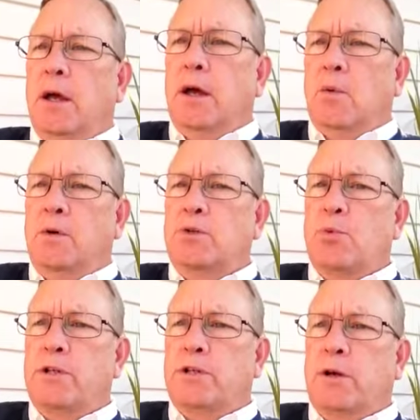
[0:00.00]
Once
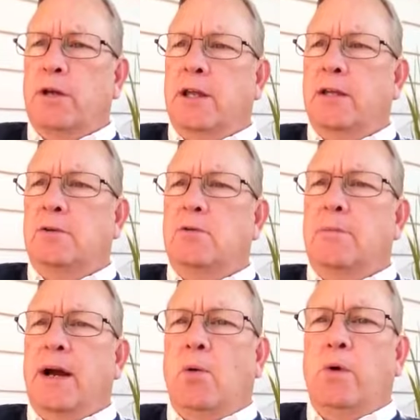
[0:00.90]
we start getting to
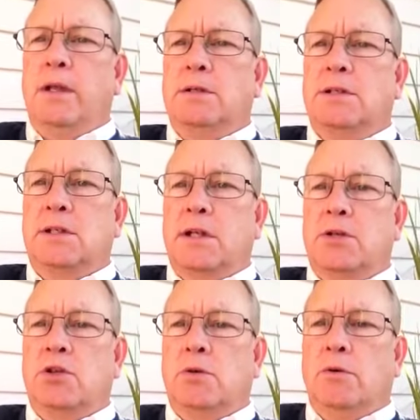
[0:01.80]
about week
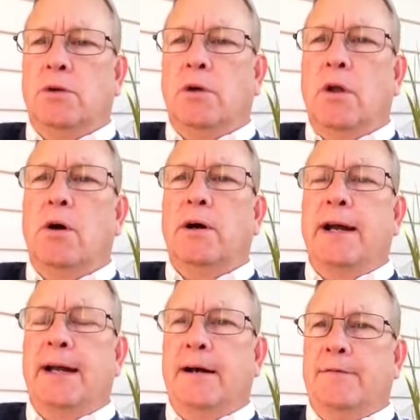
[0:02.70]
6, you'll no longer
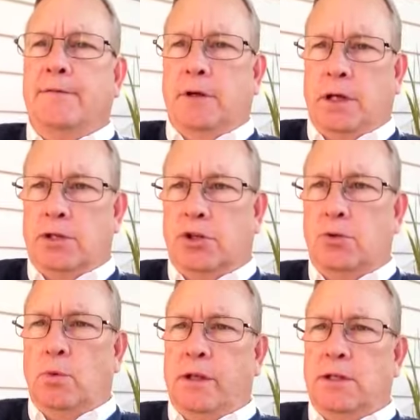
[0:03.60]
have
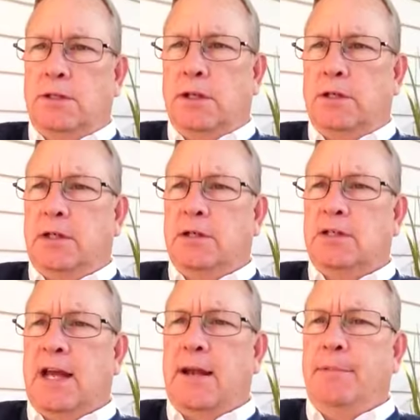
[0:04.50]
2 weeks to get the
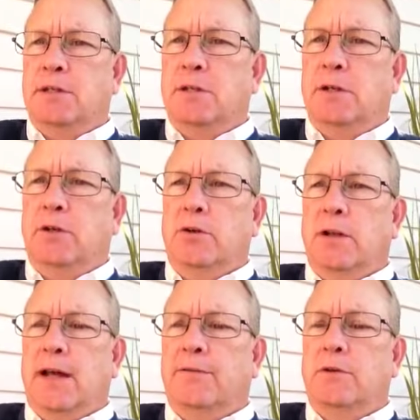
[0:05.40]
assignments done. You'll
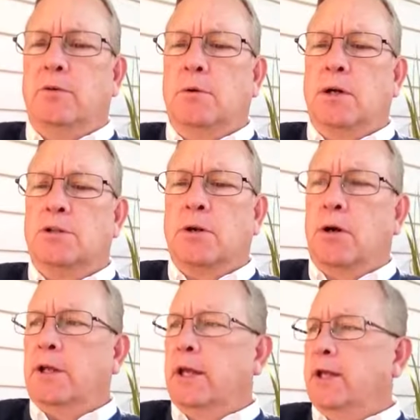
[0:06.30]
have to
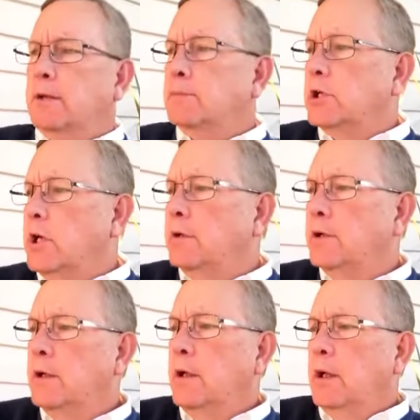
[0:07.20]
start getting them done
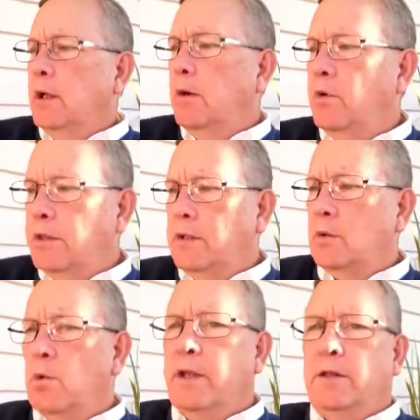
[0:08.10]
within
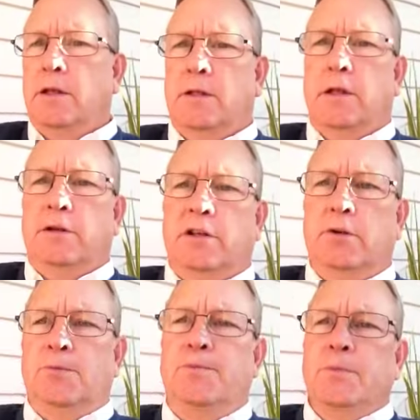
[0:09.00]
the week that they're due.